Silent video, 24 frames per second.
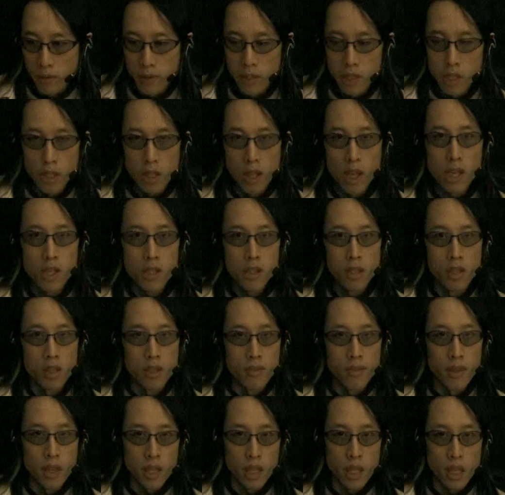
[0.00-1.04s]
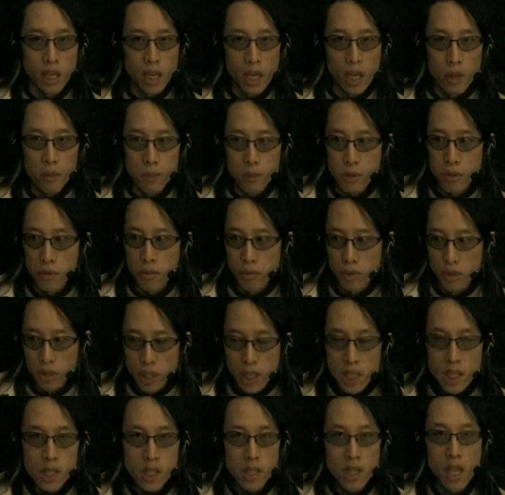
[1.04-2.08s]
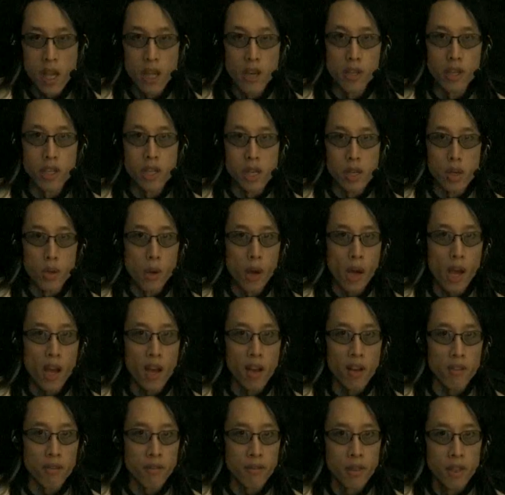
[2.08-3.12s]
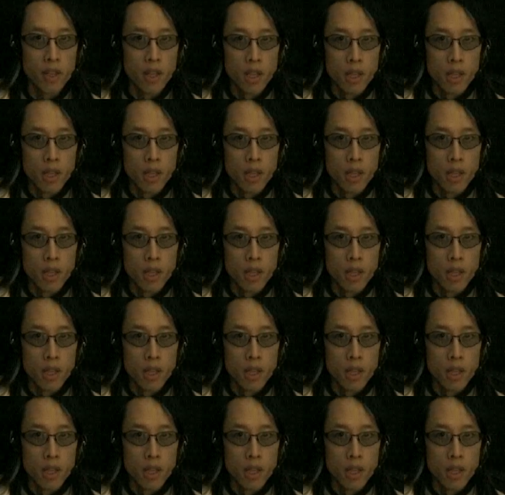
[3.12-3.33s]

a physiological effect that helps you release the energy you have.